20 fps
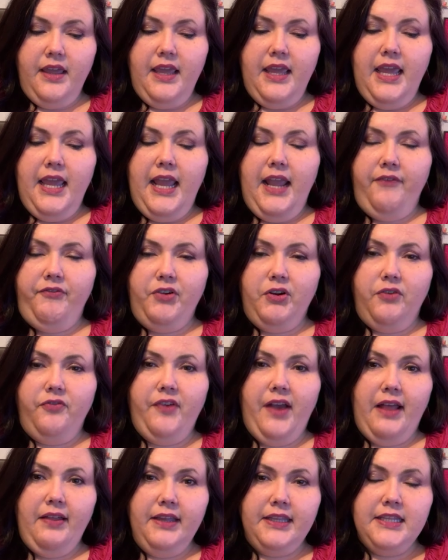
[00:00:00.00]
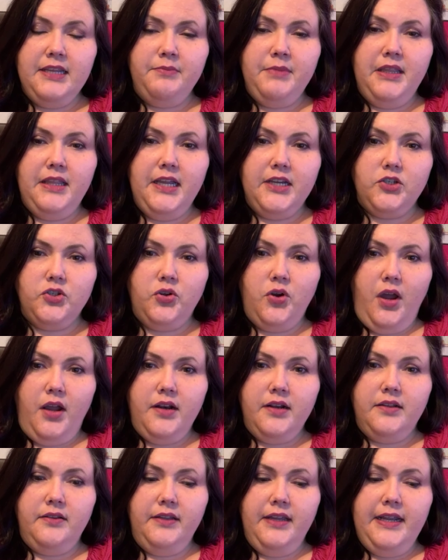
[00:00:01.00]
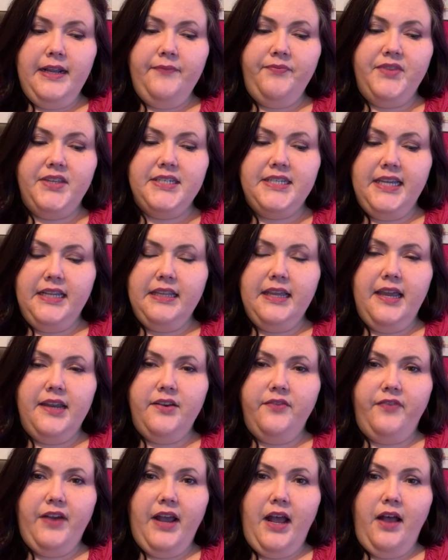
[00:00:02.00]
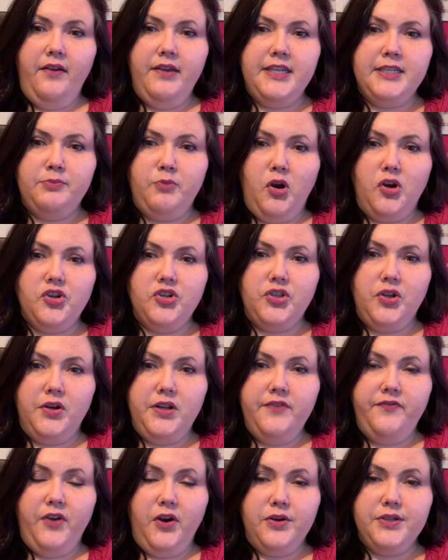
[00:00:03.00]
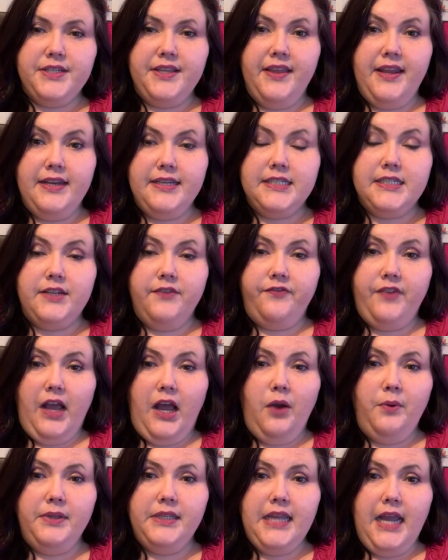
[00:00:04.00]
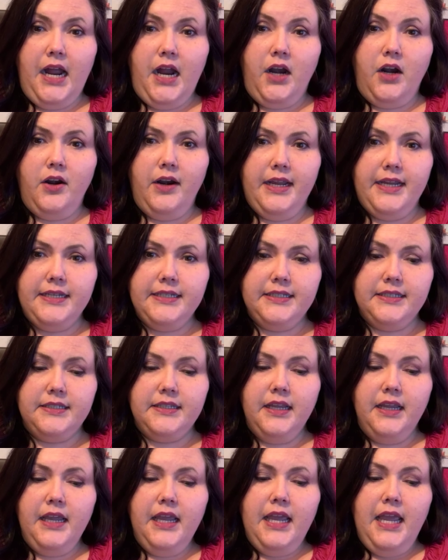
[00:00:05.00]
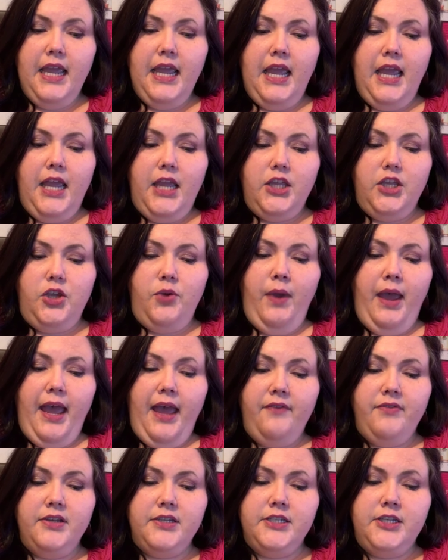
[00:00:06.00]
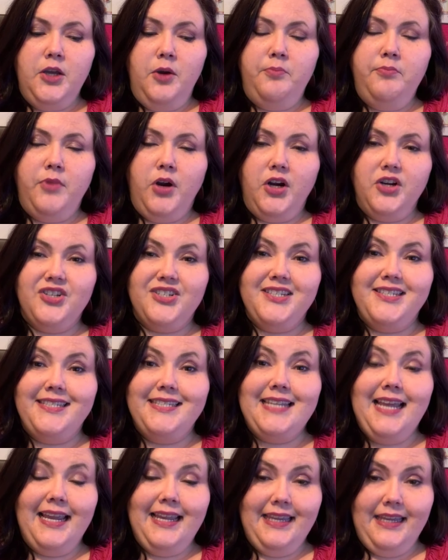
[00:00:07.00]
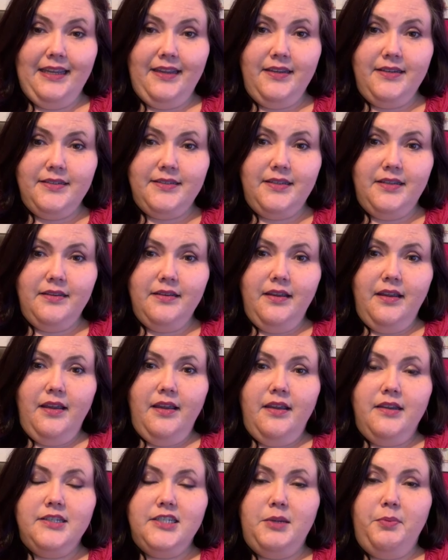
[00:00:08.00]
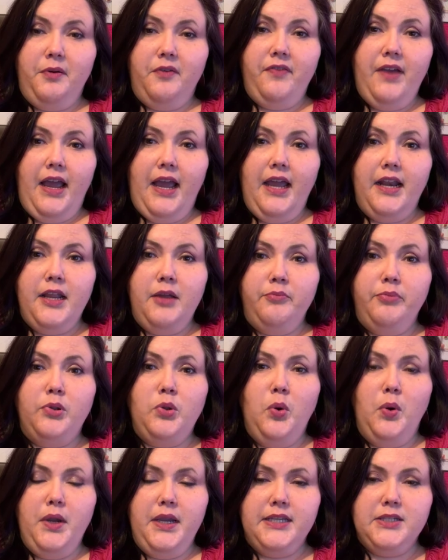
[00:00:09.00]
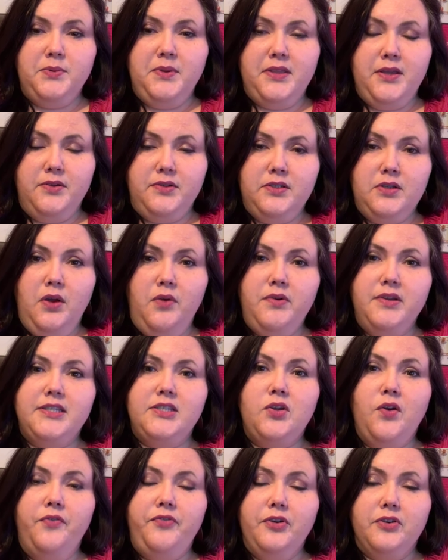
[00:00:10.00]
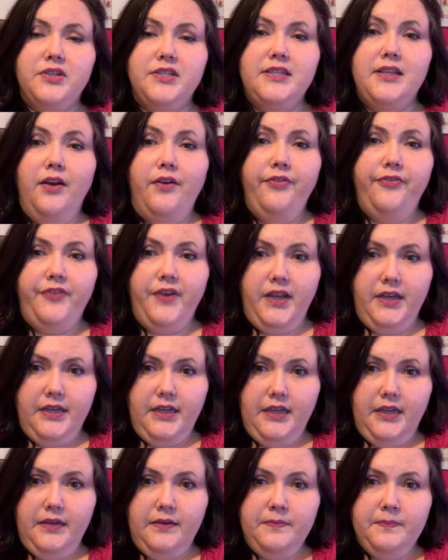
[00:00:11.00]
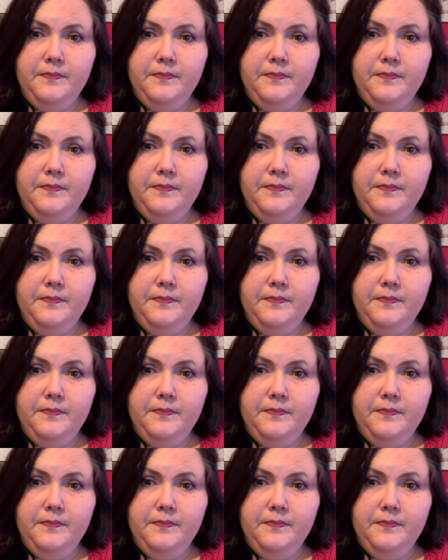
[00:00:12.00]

If you're filing them electronically, the deadline to file is March 31st, and that is to file with the IRS. You have until March 2nd to provide employees with those notices. So if you're self-funded